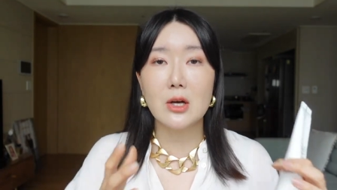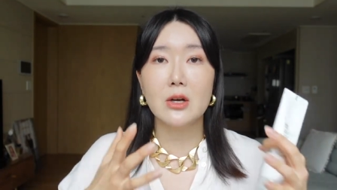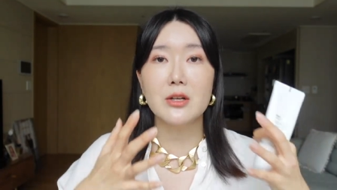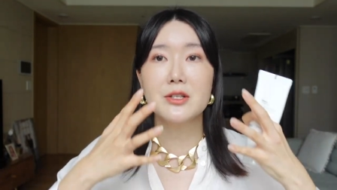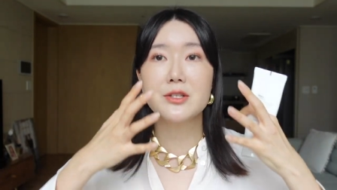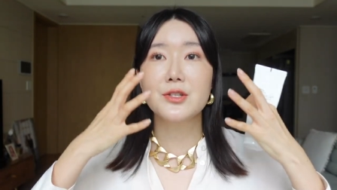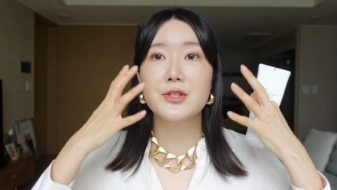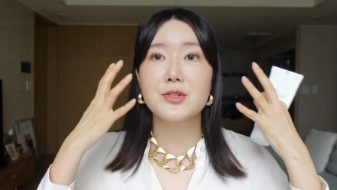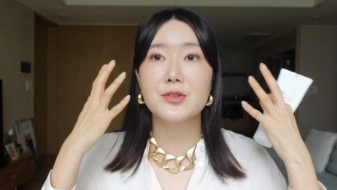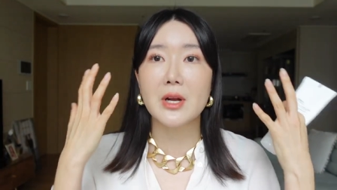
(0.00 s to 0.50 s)

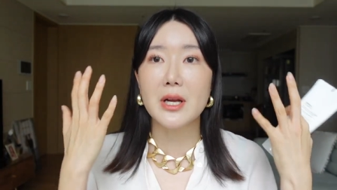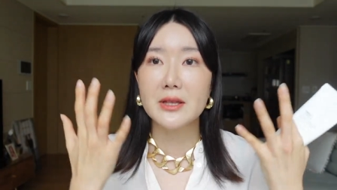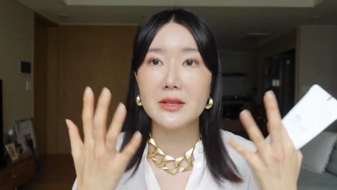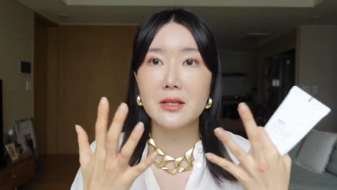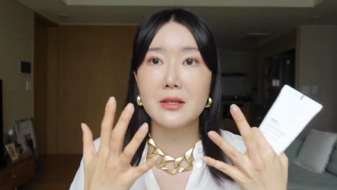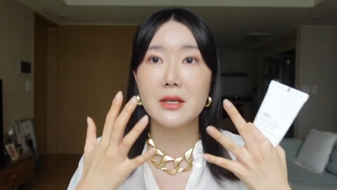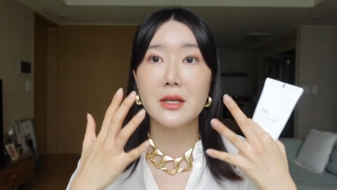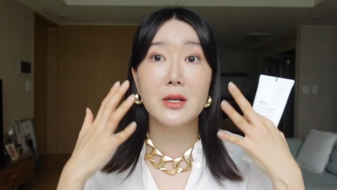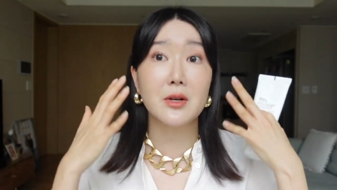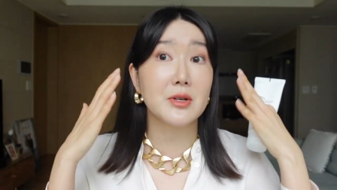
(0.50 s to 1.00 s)
on
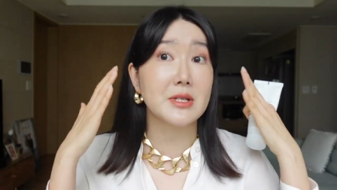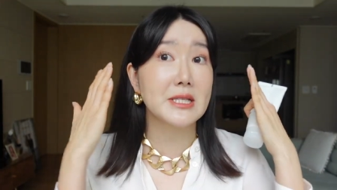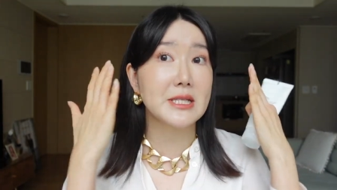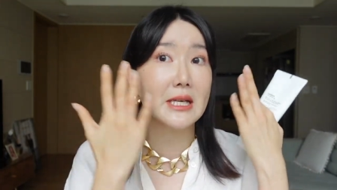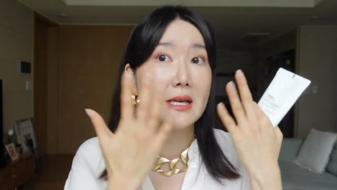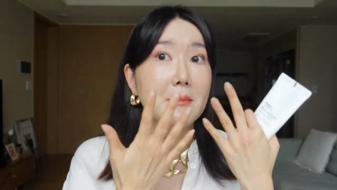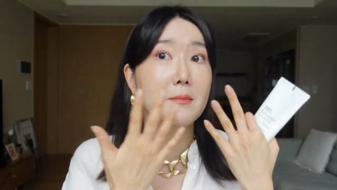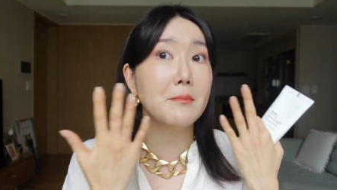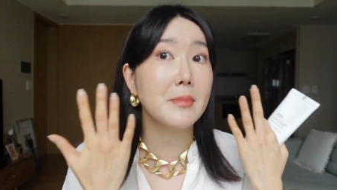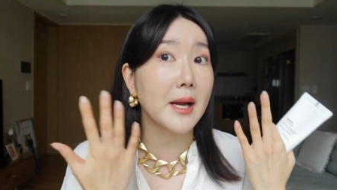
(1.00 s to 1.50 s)
strengthening your
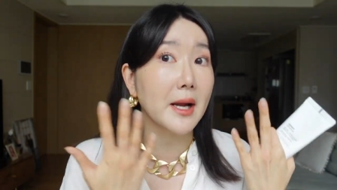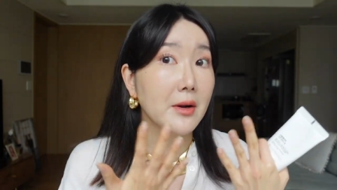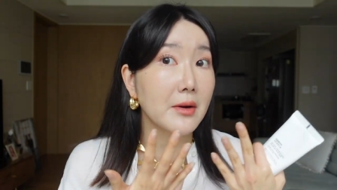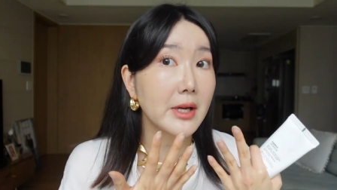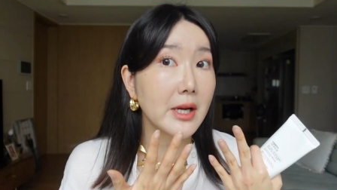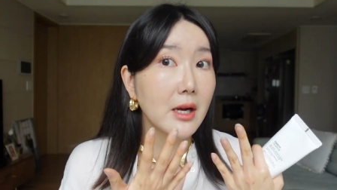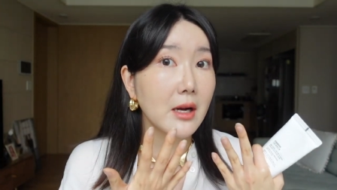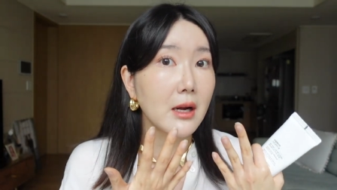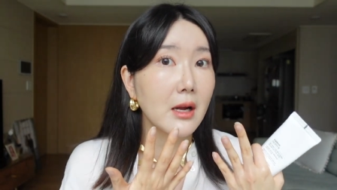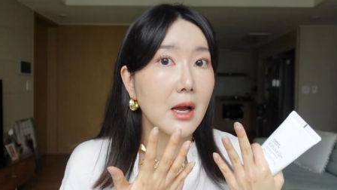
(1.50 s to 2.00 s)
skin
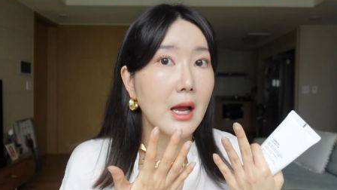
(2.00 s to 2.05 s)
barrier